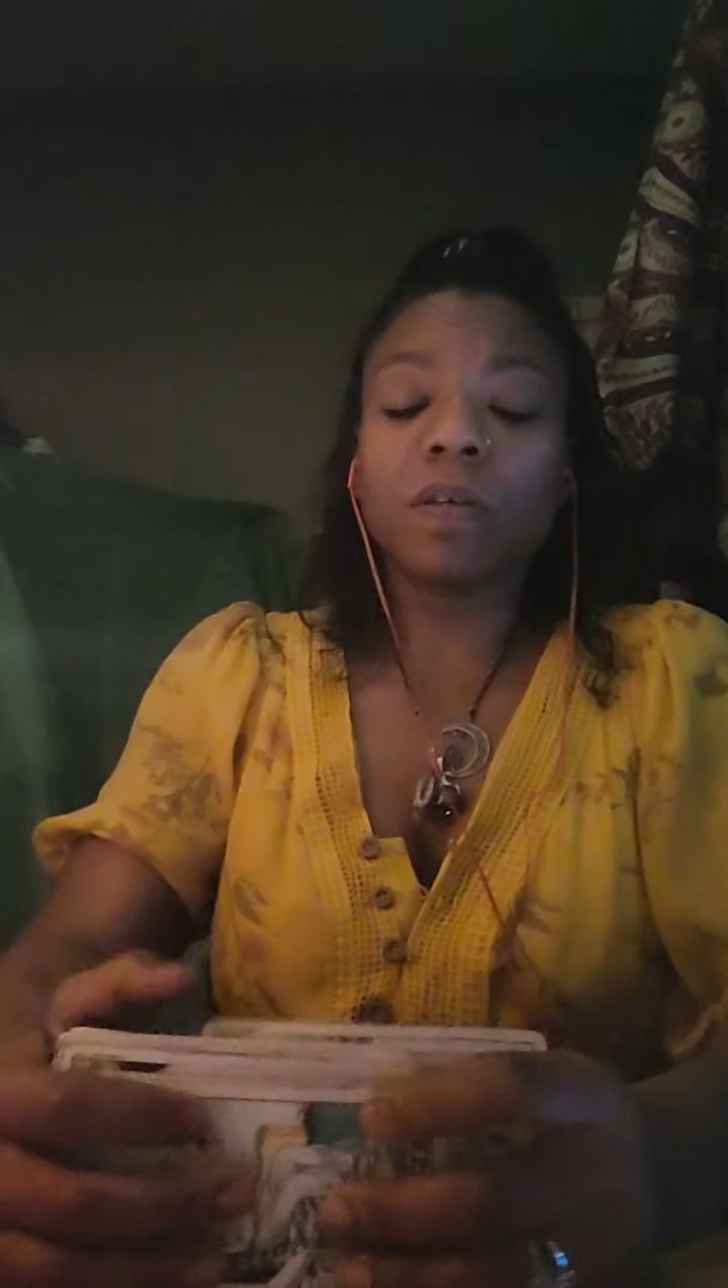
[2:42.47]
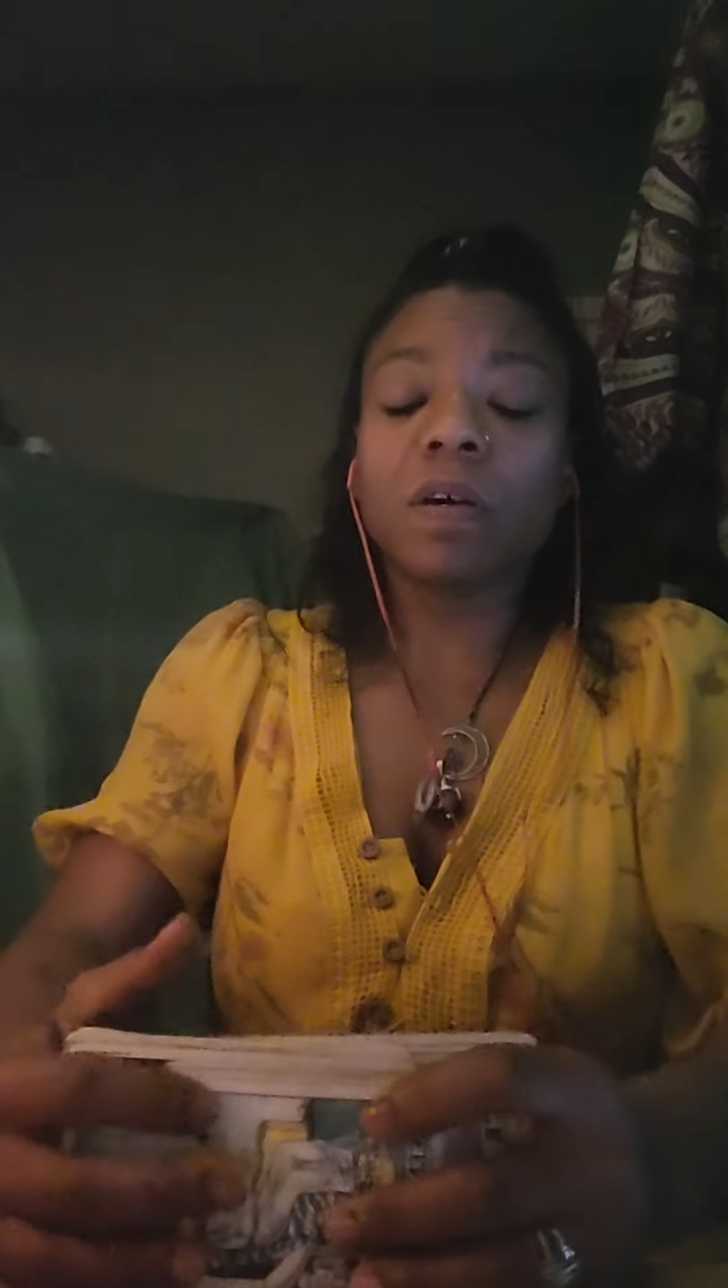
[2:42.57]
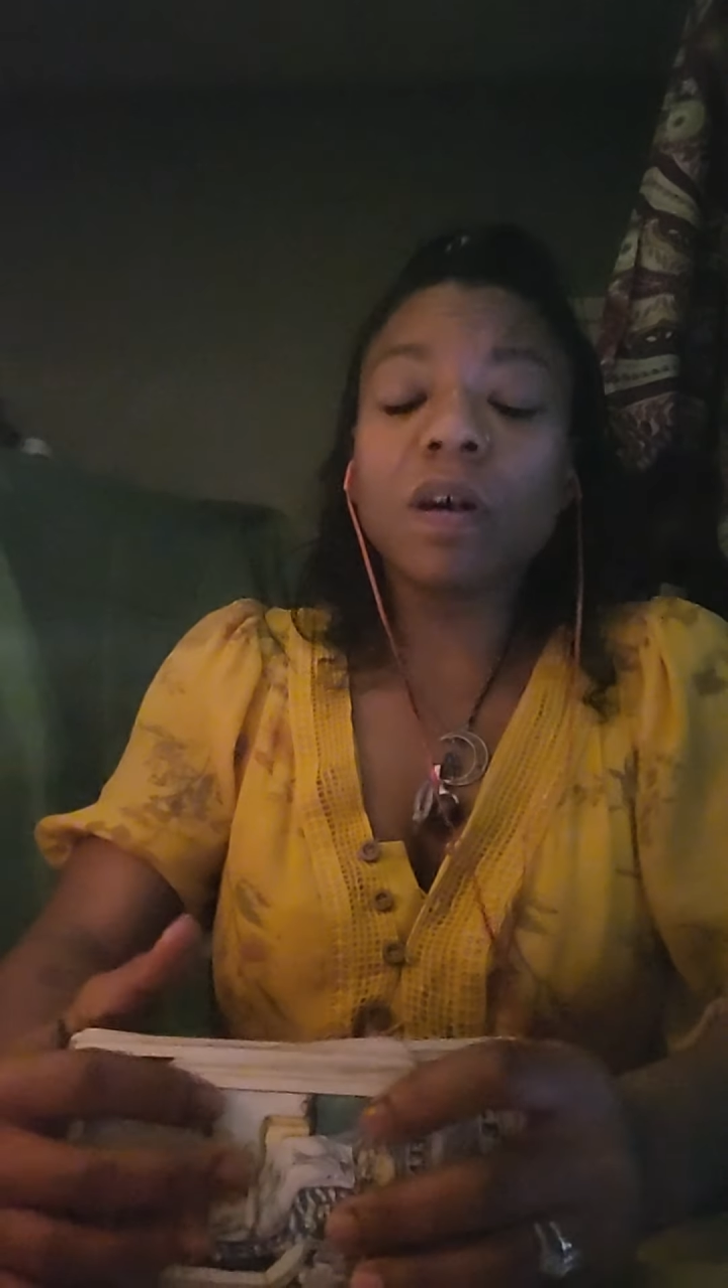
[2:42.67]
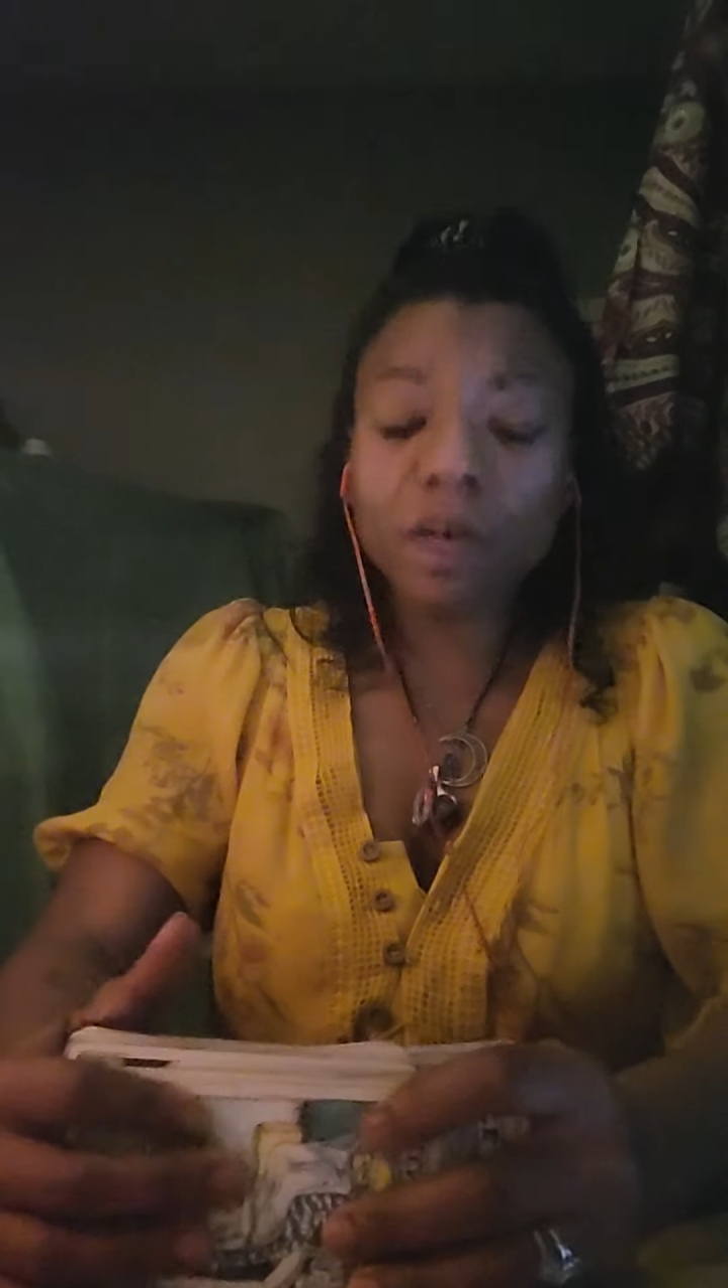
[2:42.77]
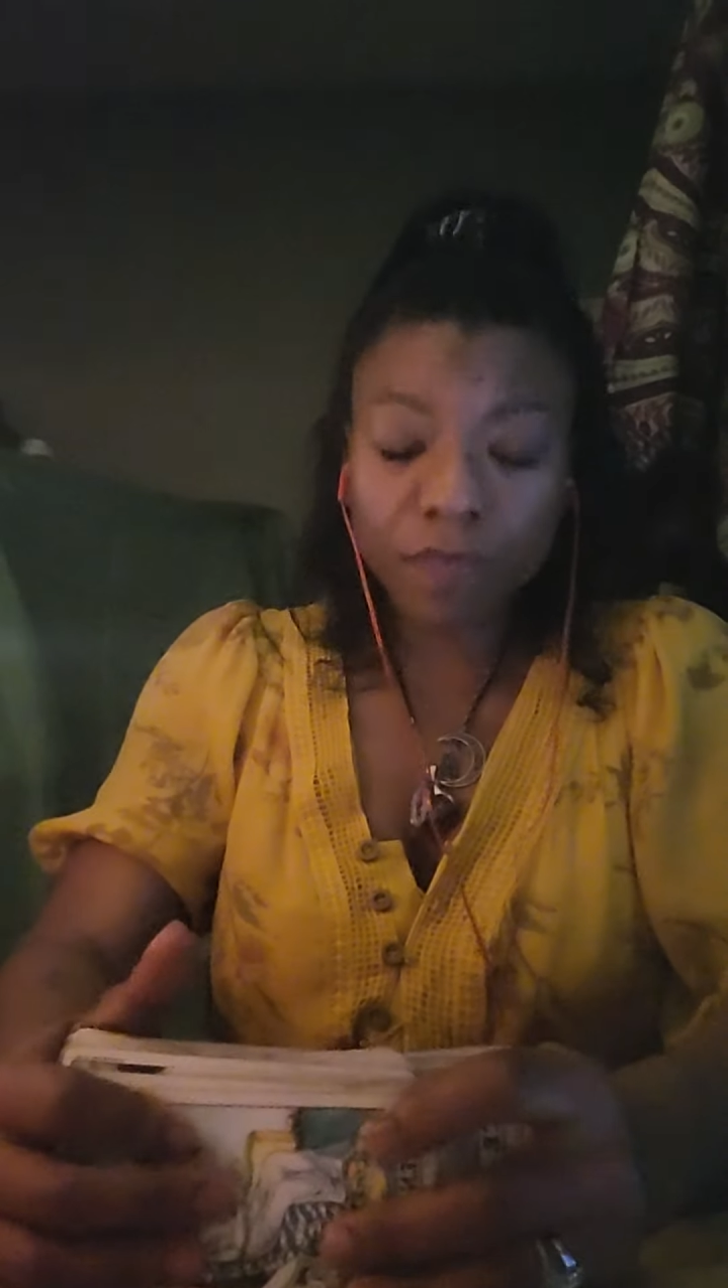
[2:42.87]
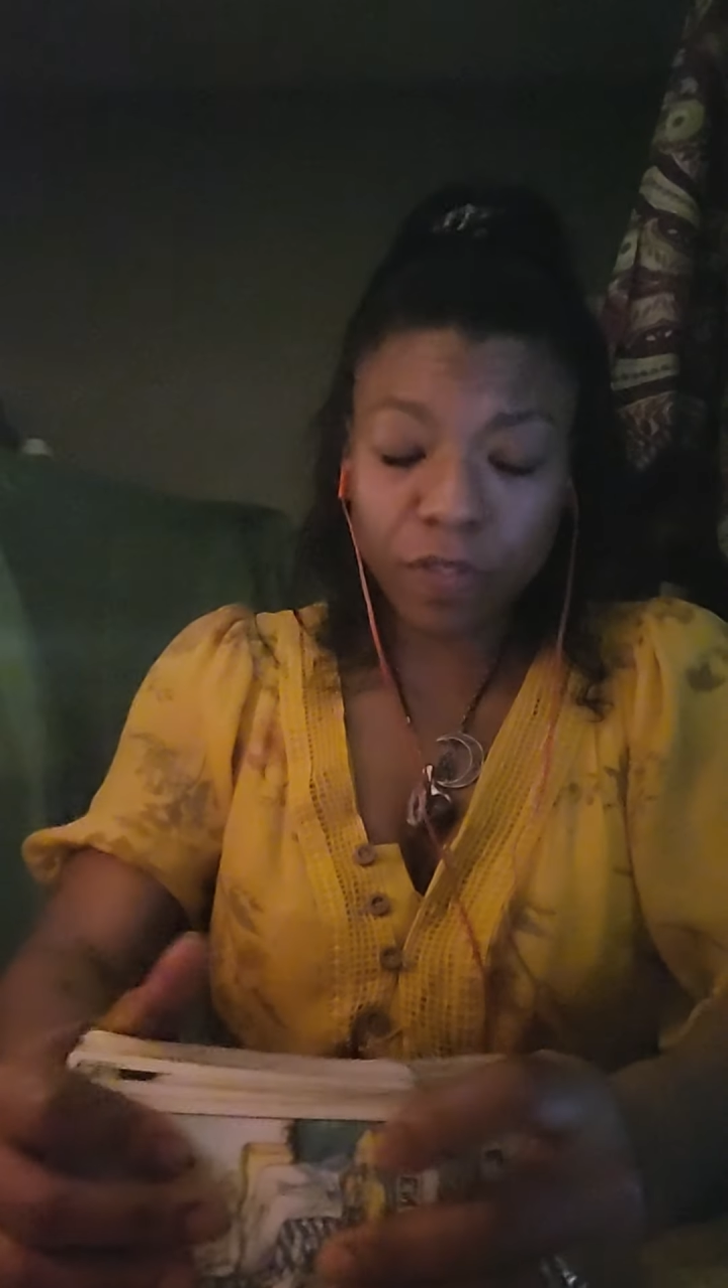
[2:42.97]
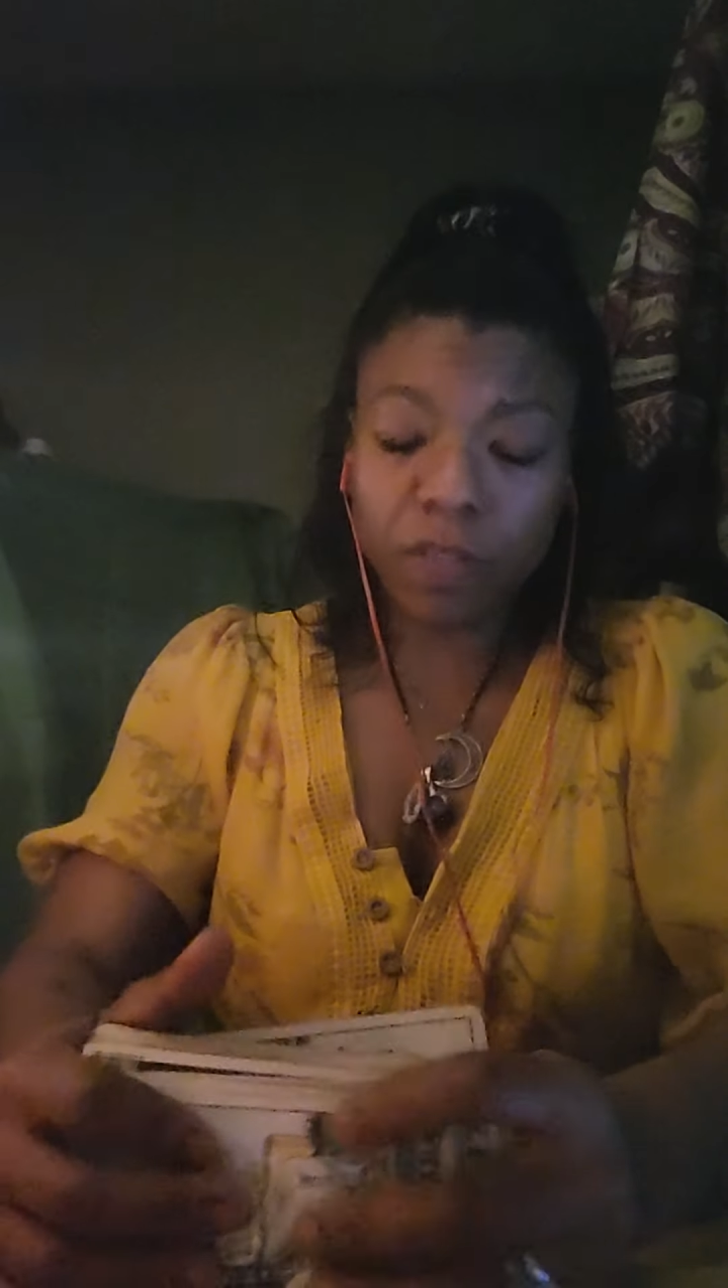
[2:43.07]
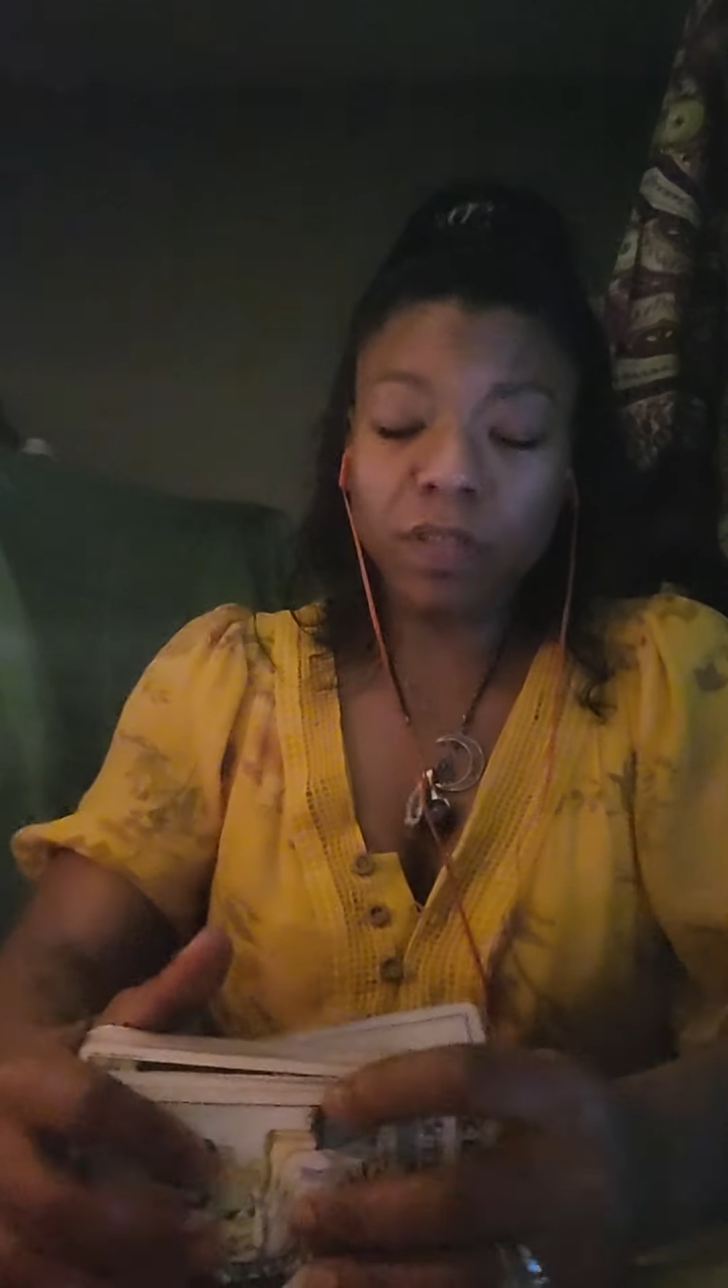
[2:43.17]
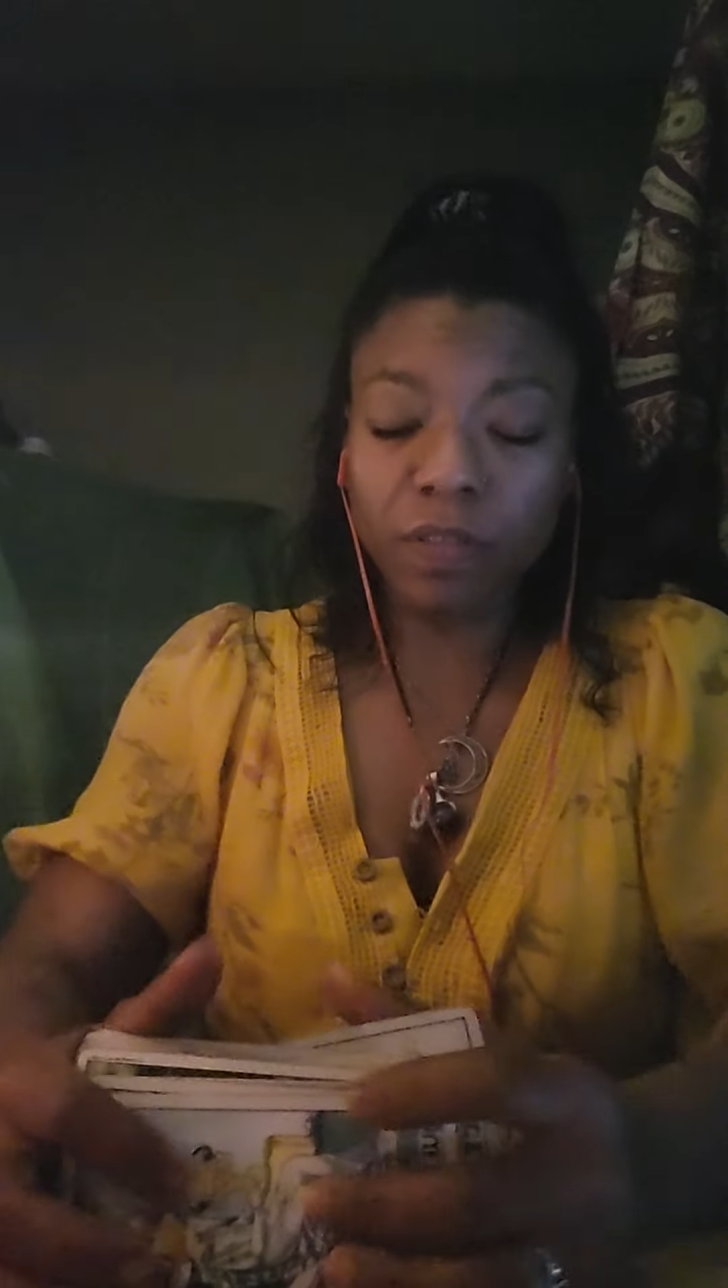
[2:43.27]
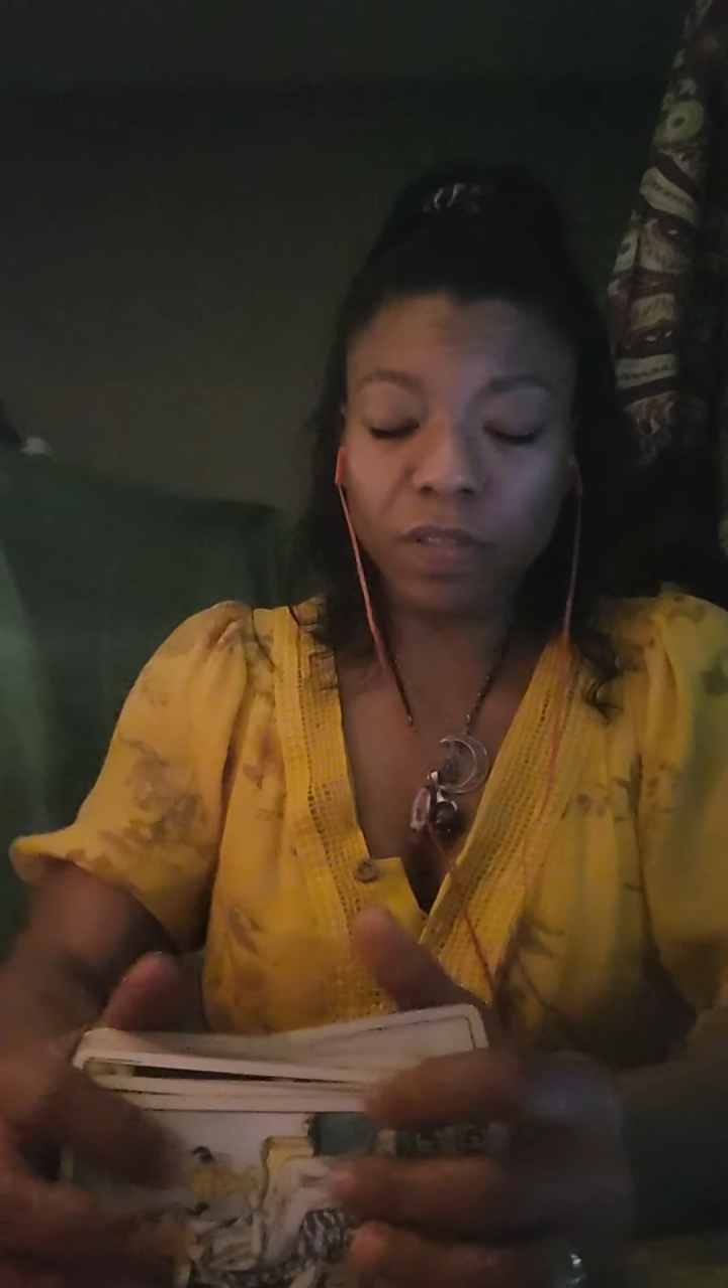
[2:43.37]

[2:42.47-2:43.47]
cover